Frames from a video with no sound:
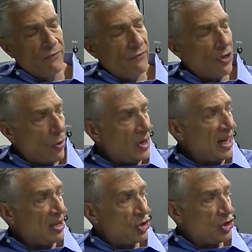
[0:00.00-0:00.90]

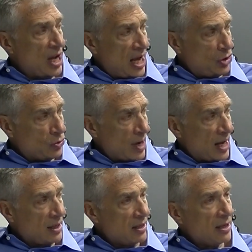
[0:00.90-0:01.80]
floating exchange
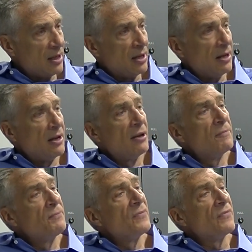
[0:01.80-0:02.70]
rate.
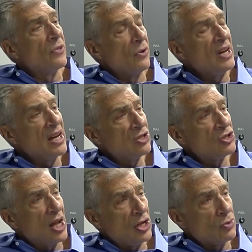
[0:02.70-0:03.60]
Floating
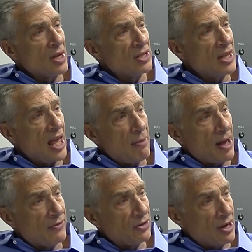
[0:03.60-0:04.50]
exchange rates came
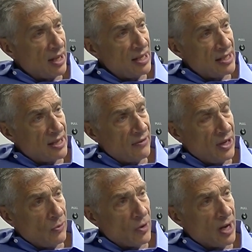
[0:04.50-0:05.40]
after
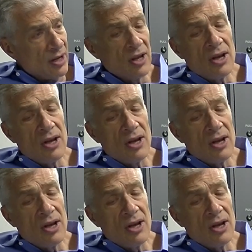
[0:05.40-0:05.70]
1971.